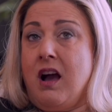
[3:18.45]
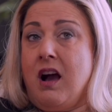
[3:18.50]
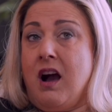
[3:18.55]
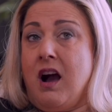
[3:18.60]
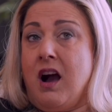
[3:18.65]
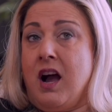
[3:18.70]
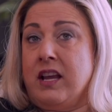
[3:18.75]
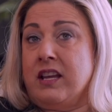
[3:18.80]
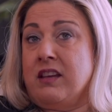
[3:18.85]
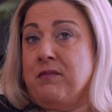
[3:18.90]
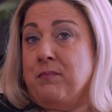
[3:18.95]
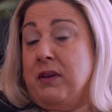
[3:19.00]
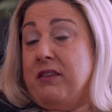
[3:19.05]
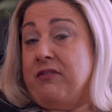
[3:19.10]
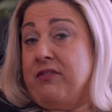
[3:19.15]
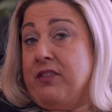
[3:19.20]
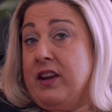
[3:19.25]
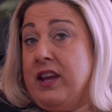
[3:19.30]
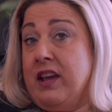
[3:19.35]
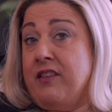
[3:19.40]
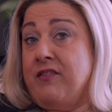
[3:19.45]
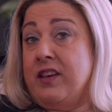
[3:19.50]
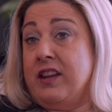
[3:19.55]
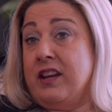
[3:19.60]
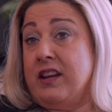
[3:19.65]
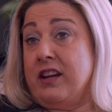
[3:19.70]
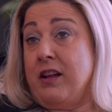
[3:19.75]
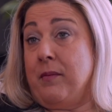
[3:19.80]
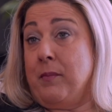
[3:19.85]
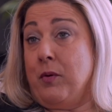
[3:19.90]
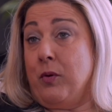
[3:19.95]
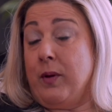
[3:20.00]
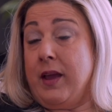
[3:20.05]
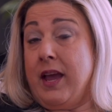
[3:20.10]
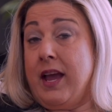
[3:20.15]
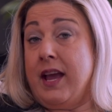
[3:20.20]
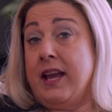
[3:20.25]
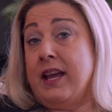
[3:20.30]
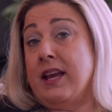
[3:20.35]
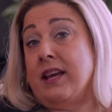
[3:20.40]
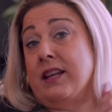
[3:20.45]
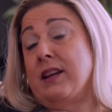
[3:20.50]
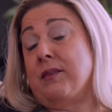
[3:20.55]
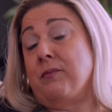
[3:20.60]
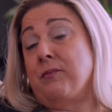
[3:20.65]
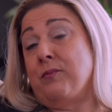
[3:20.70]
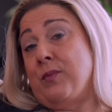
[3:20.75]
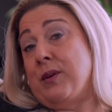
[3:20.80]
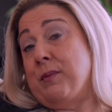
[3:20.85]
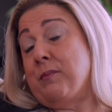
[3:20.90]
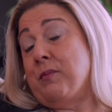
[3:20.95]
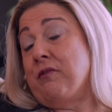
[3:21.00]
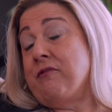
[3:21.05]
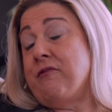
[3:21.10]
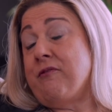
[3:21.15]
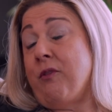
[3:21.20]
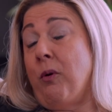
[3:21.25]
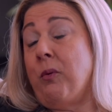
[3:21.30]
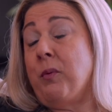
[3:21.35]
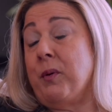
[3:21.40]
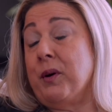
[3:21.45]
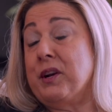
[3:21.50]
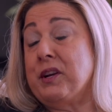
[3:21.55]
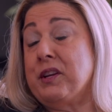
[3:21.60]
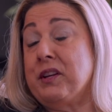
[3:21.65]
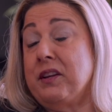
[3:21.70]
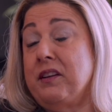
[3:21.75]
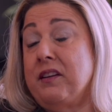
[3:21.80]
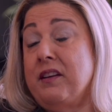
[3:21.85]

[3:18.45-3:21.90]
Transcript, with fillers: I can be forgiven and I'm okay and we move forward.